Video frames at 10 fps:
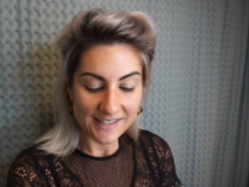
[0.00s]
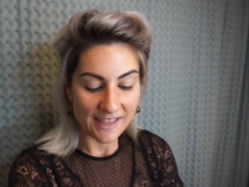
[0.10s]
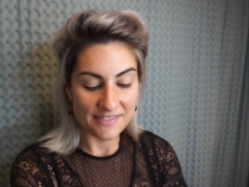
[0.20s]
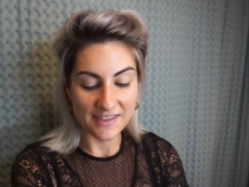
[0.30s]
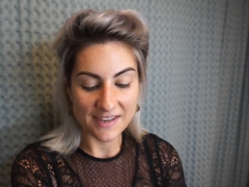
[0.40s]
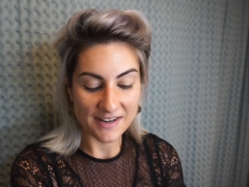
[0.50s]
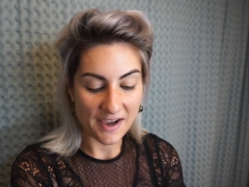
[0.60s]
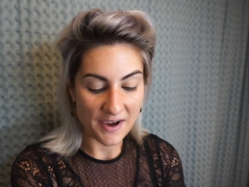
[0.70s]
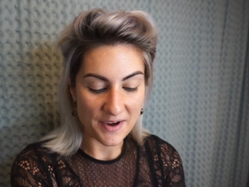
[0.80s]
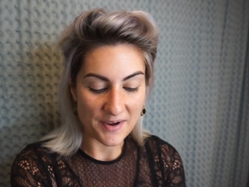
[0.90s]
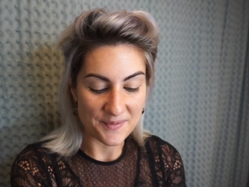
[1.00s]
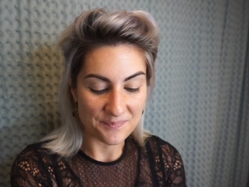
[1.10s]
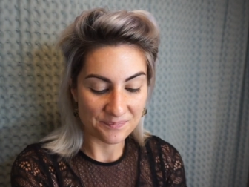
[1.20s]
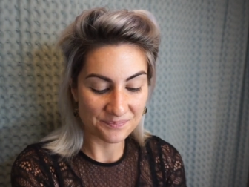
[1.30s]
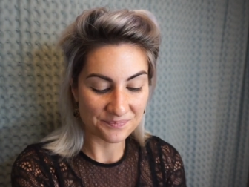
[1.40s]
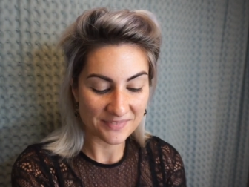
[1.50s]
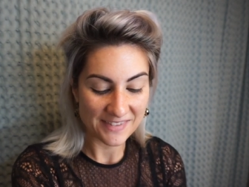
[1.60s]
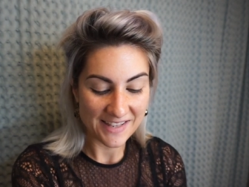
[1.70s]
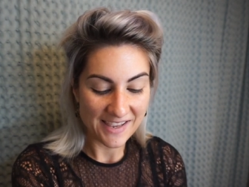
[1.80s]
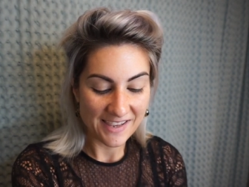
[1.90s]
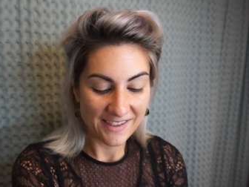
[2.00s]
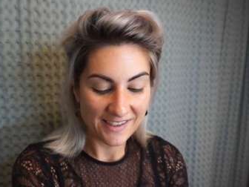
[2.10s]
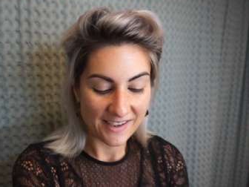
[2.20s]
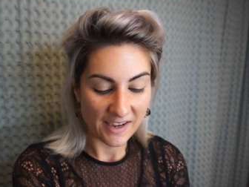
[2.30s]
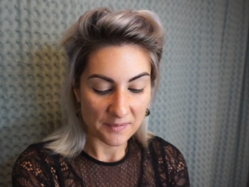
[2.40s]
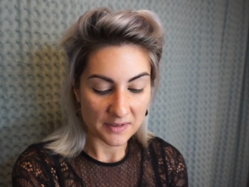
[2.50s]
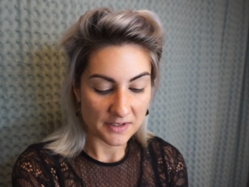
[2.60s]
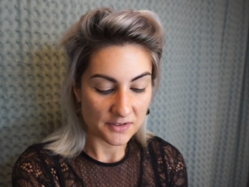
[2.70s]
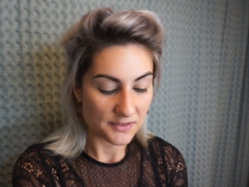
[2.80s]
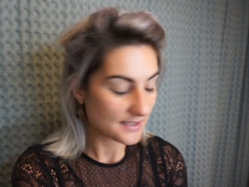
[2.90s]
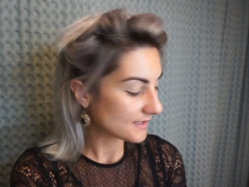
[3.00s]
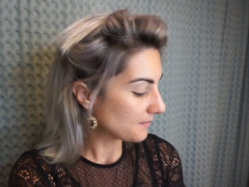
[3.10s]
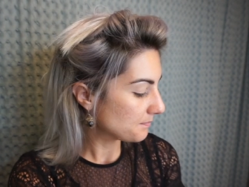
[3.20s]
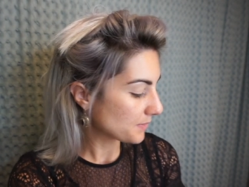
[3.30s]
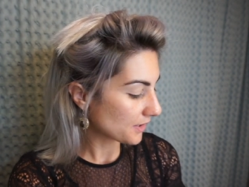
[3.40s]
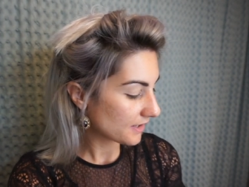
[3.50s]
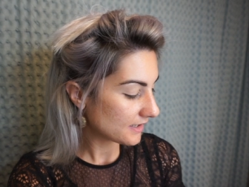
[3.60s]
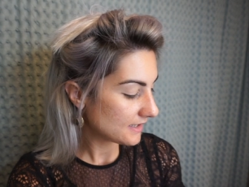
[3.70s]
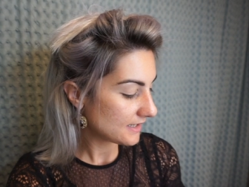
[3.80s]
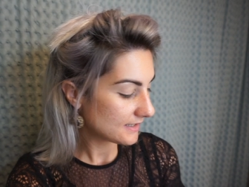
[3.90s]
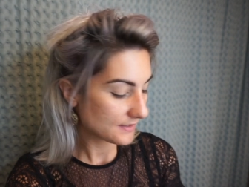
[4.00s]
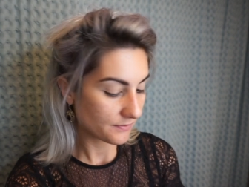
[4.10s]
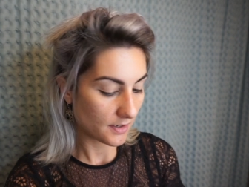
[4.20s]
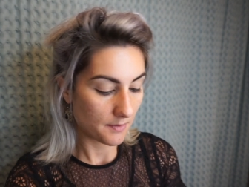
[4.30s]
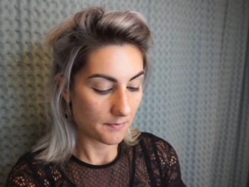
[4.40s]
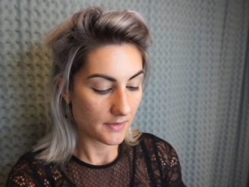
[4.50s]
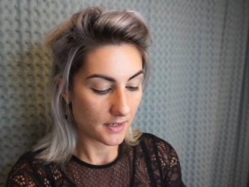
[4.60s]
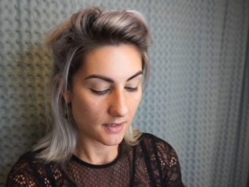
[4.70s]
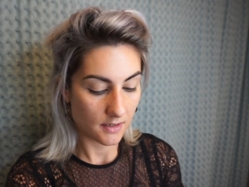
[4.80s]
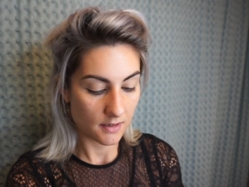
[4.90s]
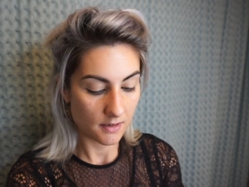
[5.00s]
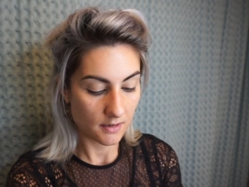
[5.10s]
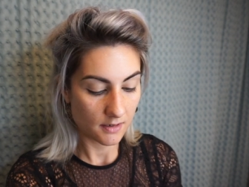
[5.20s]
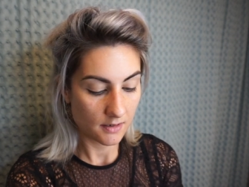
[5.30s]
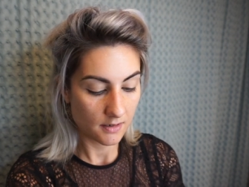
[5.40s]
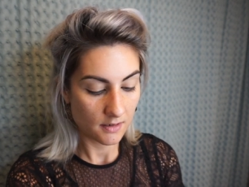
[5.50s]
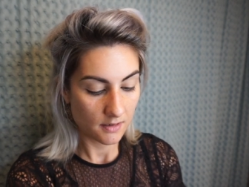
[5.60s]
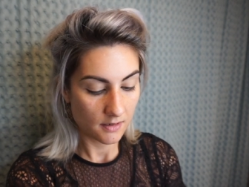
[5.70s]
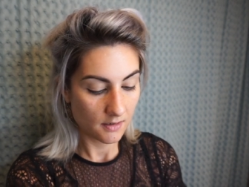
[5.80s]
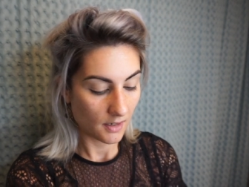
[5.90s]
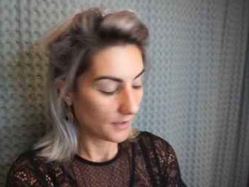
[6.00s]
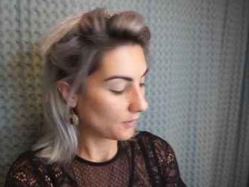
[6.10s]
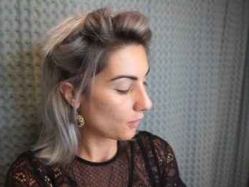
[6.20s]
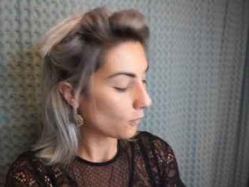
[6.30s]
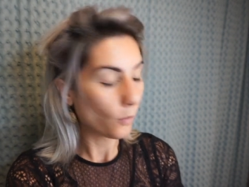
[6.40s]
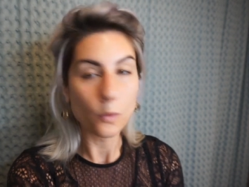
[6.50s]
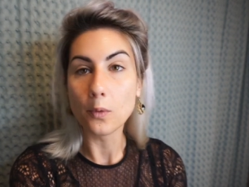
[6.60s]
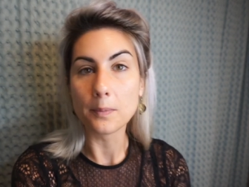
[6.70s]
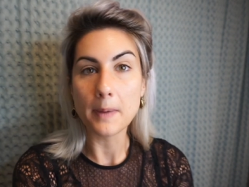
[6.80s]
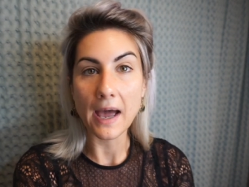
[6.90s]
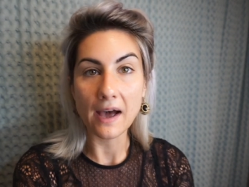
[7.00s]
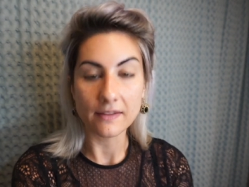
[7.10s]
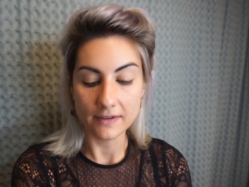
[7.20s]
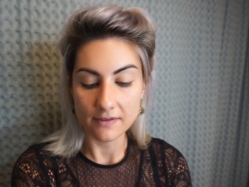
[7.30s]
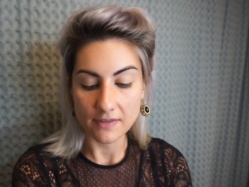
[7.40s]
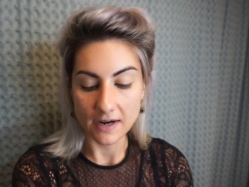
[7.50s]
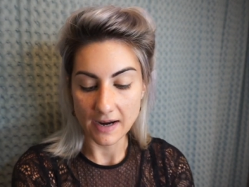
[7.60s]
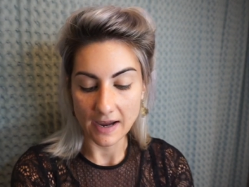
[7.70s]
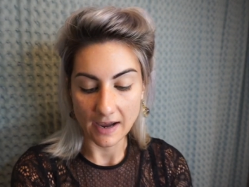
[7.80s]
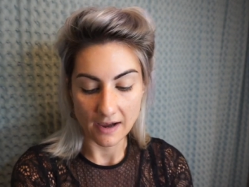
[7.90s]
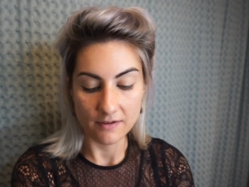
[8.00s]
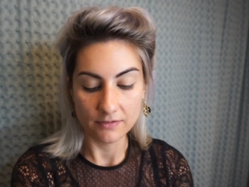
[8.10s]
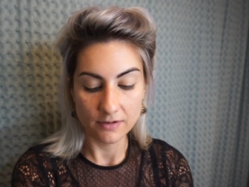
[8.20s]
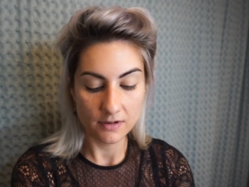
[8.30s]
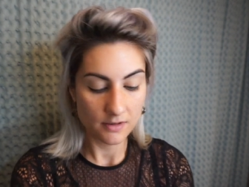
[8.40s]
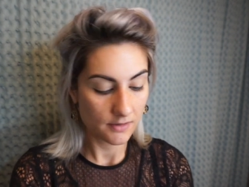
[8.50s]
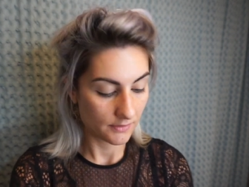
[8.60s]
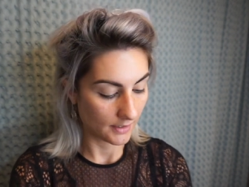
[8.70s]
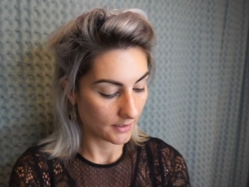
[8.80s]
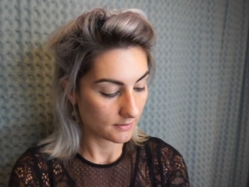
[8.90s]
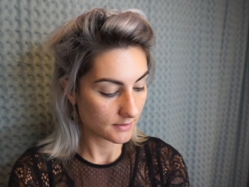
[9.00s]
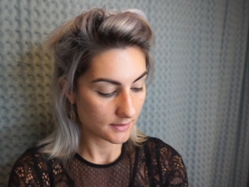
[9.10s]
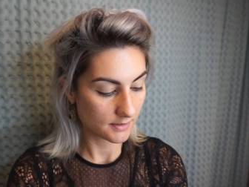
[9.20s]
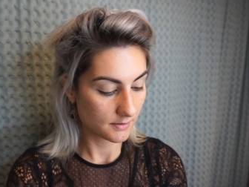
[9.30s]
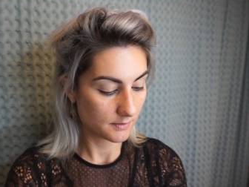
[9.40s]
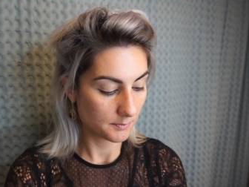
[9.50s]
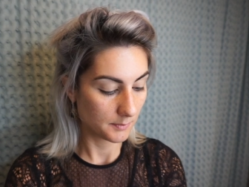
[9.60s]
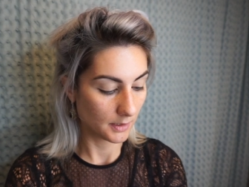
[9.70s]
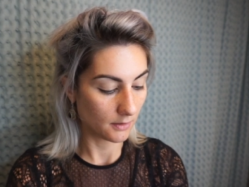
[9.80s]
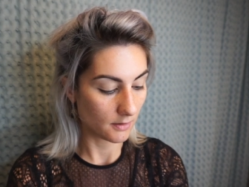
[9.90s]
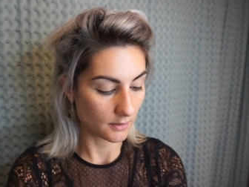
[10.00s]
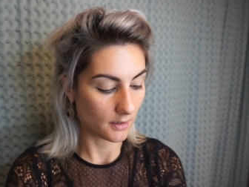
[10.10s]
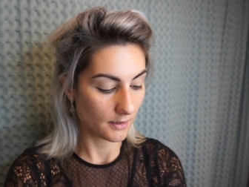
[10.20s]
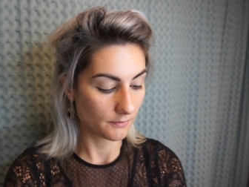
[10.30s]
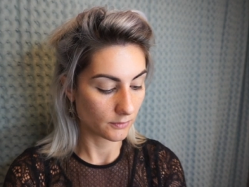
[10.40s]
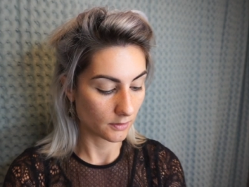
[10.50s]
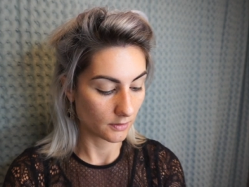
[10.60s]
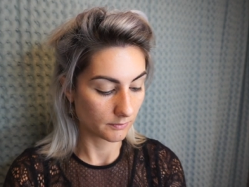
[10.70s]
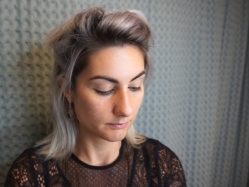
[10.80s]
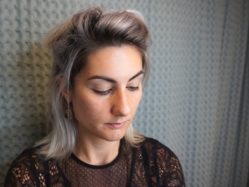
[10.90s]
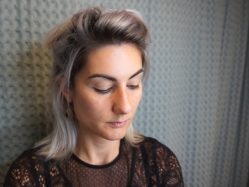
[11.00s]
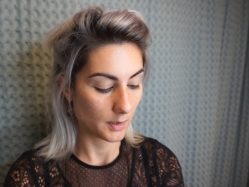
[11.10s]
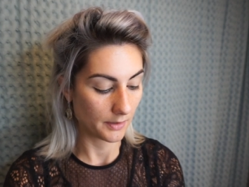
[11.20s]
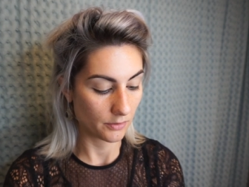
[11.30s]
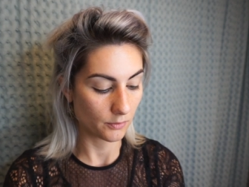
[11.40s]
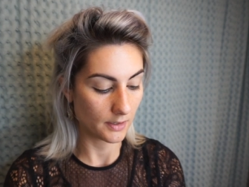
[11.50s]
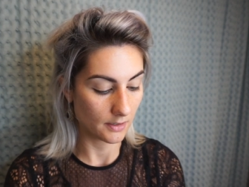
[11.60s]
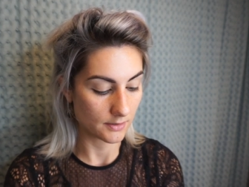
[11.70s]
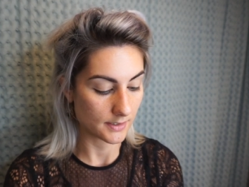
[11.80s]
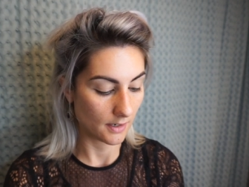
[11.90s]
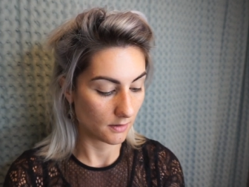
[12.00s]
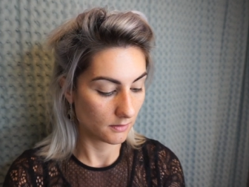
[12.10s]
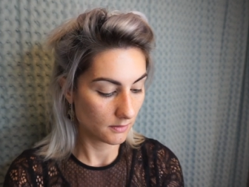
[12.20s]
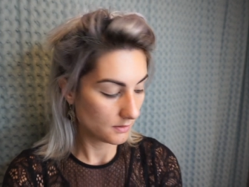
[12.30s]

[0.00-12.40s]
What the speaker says: and then I'm gonna use some burgundies from an old palette that I have that's been long gone for probably 3 years now,